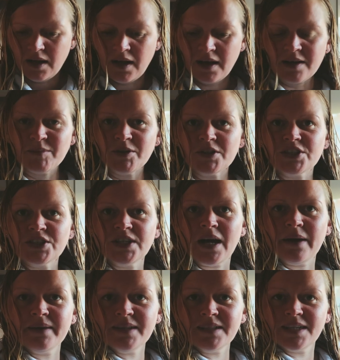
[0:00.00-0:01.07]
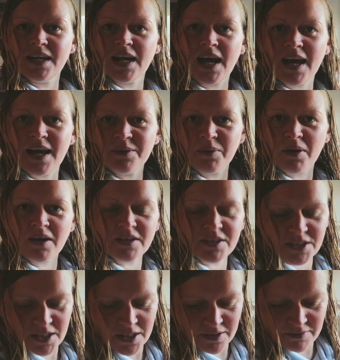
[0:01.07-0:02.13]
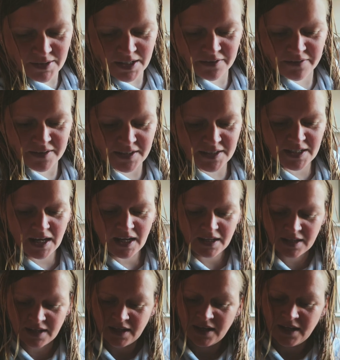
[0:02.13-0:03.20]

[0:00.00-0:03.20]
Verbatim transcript: I'm all showered, hair wash, ready for the day.